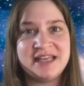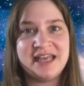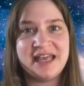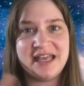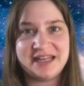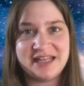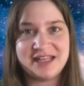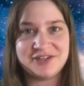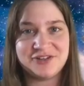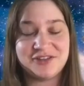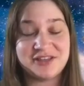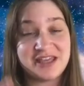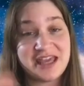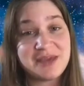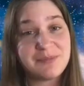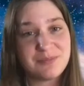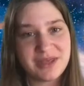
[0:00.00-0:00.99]
and enter the
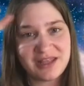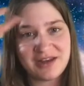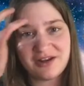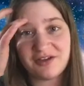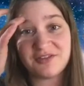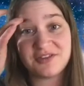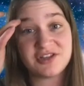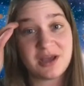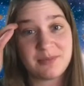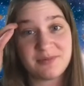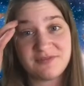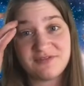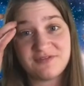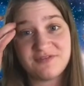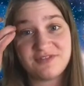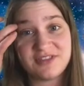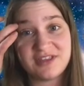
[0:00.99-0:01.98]
game pin on the top
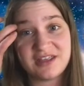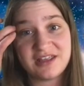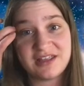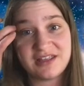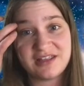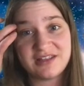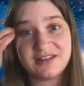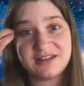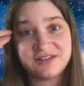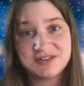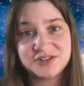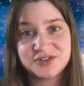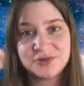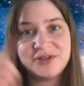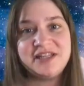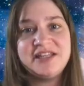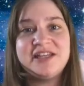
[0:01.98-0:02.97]
of the
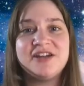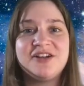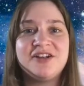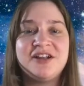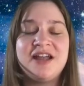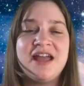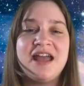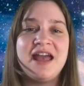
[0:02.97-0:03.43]
screen here.